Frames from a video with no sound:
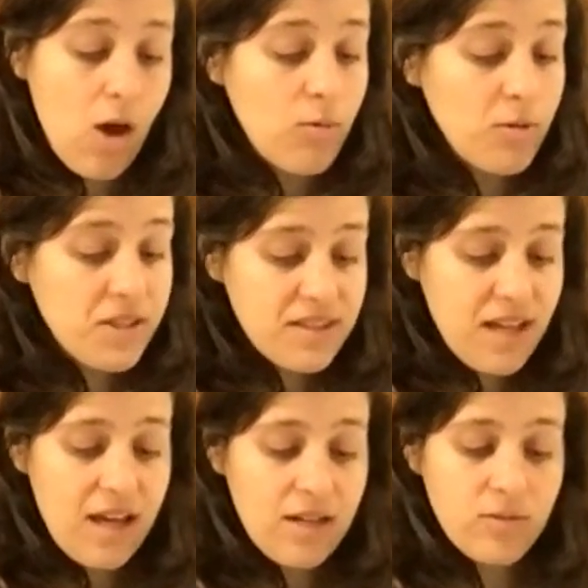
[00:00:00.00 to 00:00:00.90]
When we
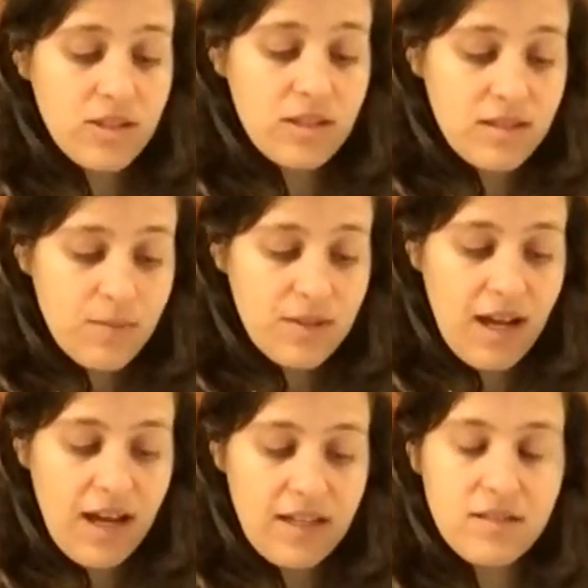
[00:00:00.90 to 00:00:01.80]
stand with the
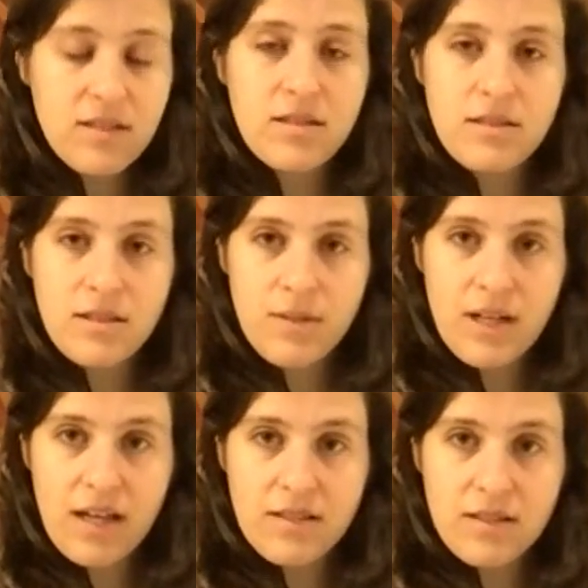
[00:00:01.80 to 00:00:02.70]
demonized, the
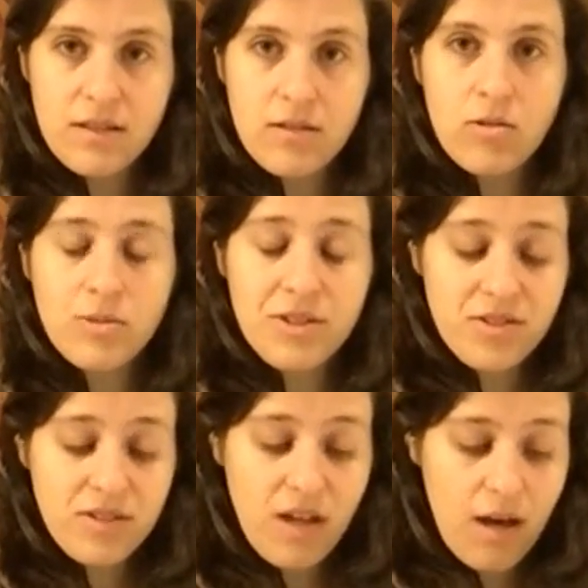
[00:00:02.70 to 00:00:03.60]
demonizing will
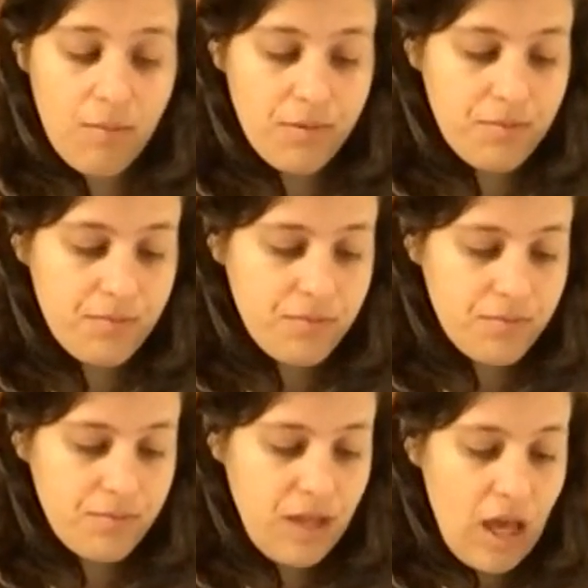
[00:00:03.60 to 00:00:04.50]
stop.
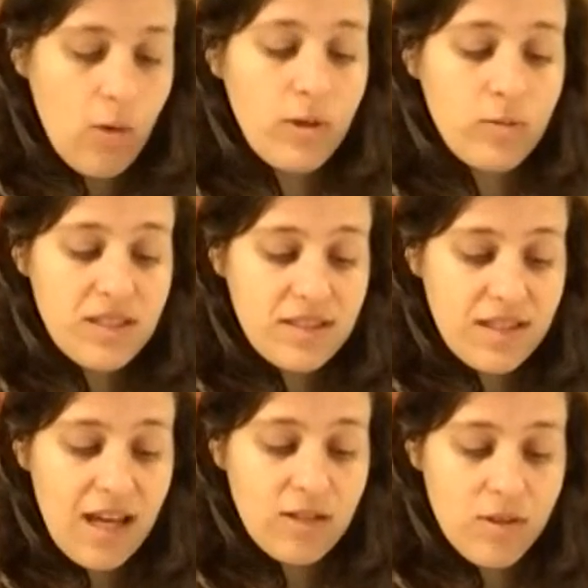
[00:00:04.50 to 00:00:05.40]
When we
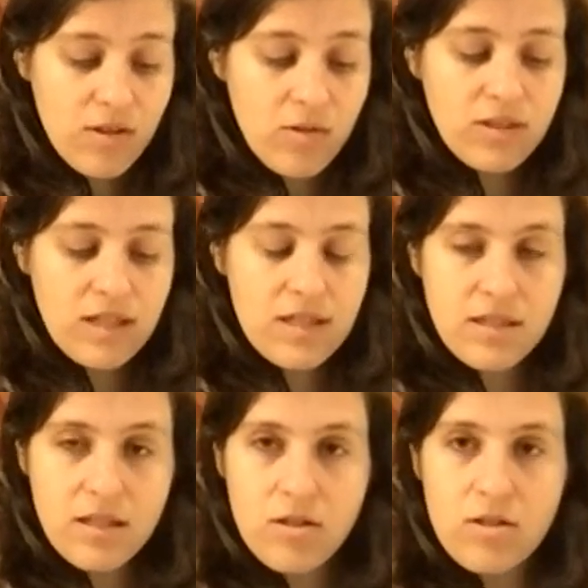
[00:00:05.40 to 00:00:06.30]
stand with those
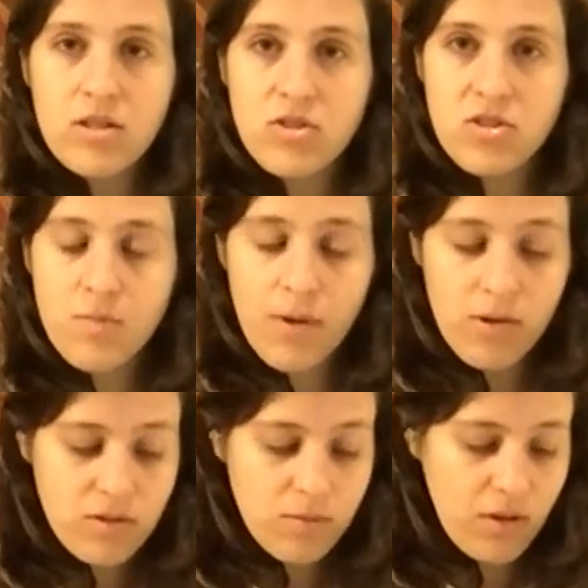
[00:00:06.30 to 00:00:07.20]
considered
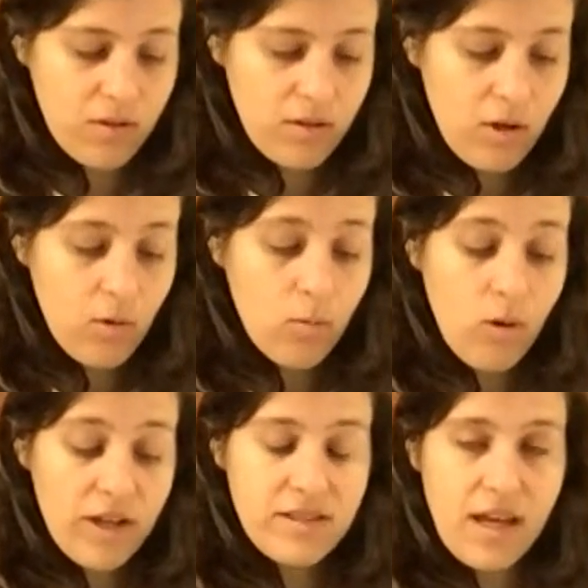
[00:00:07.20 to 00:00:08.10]
disposable,
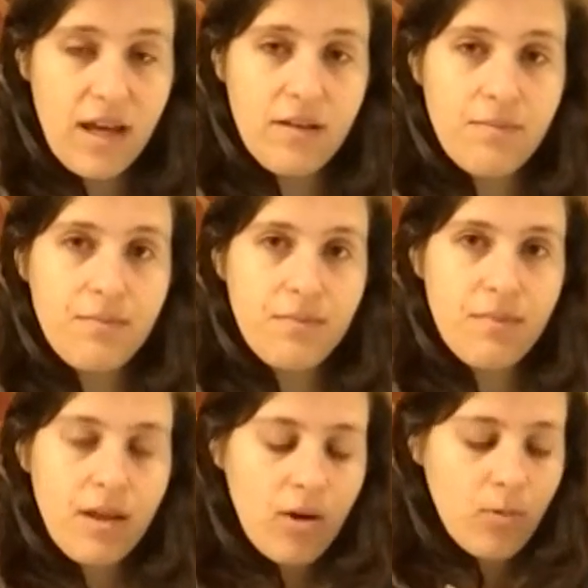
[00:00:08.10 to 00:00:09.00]
one day
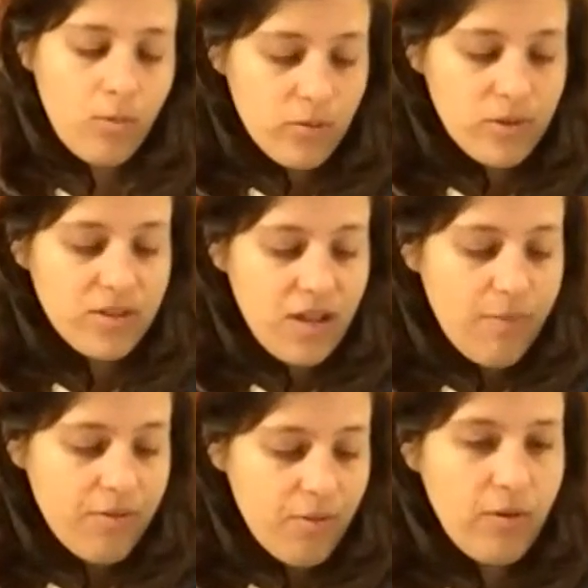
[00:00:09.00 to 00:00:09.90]
we will
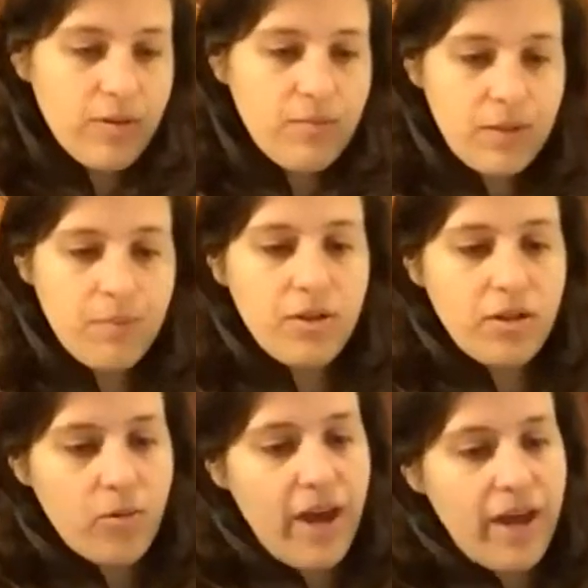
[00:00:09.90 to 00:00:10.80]
stop throwing people
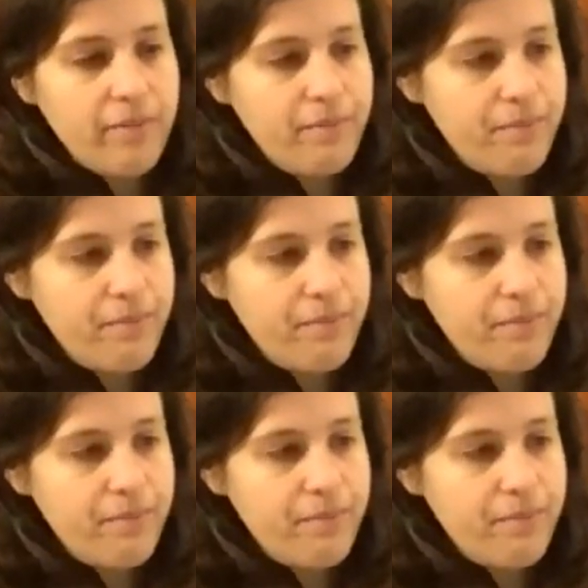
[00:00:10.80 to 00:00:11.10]
away.